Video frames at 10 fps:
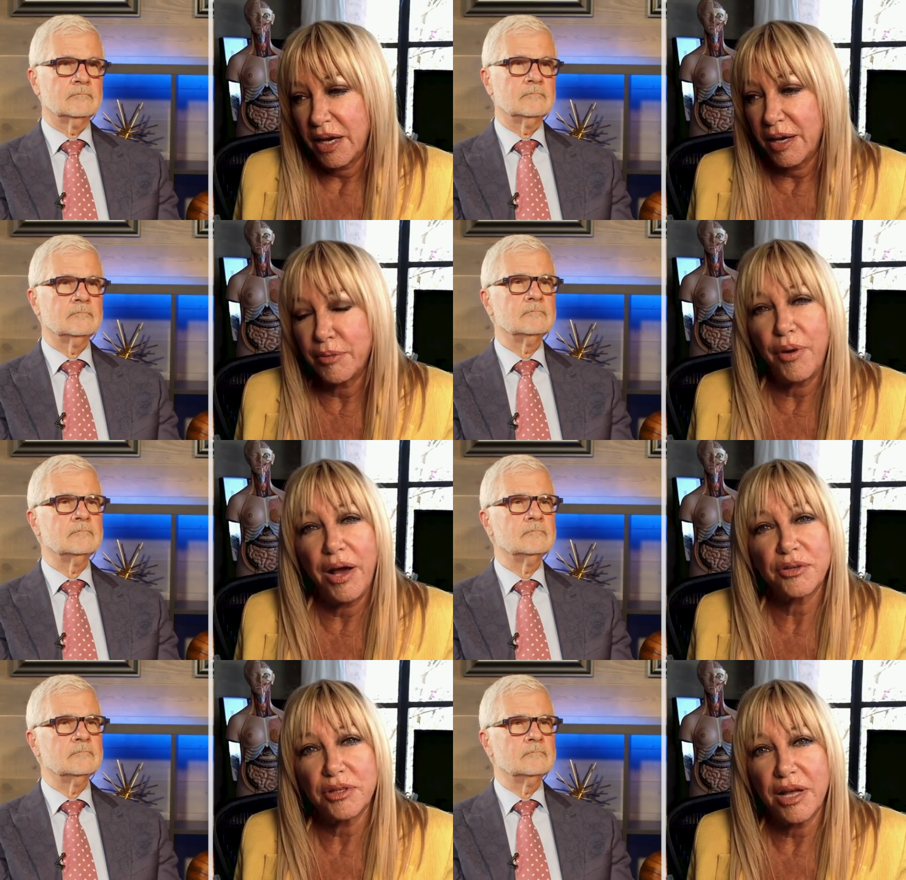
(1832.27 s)
Speaker 1: I'm
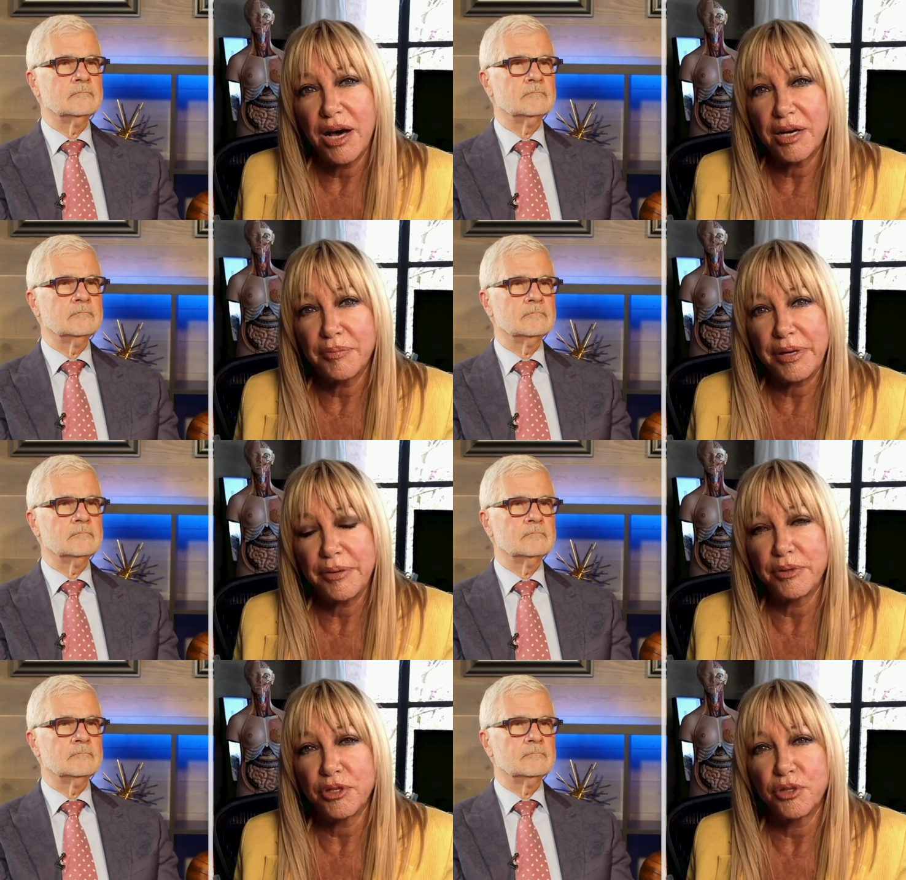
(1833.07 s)
around a lot of
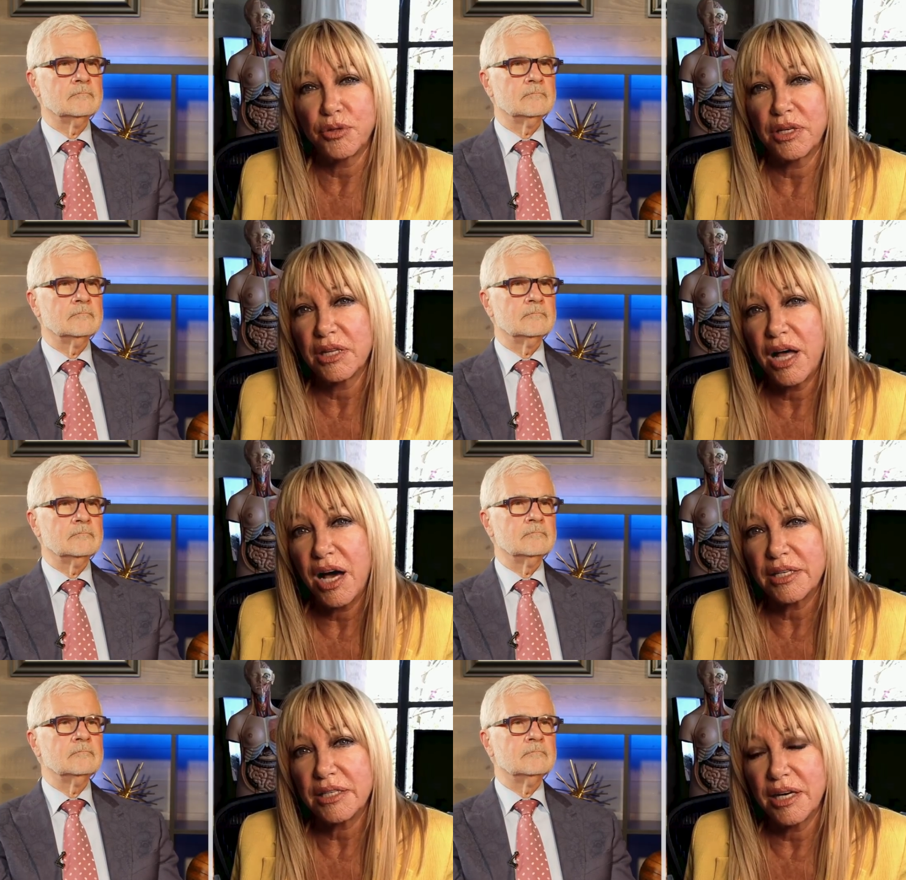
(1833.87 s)
people who are a
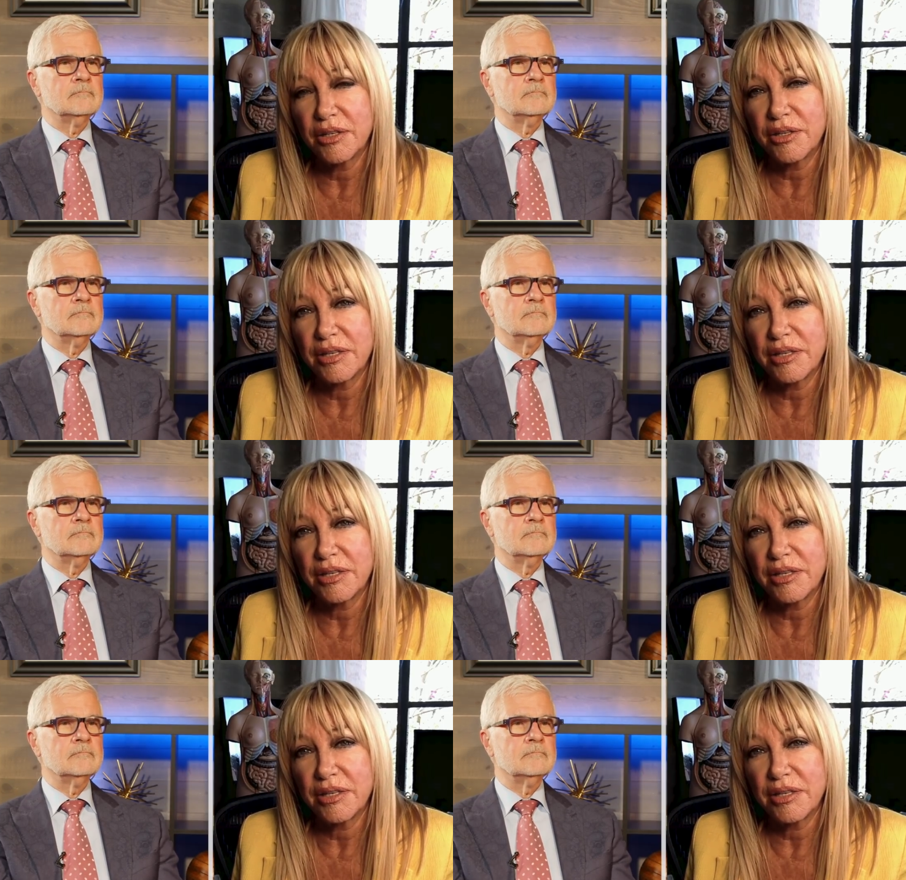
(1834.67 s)
lot younger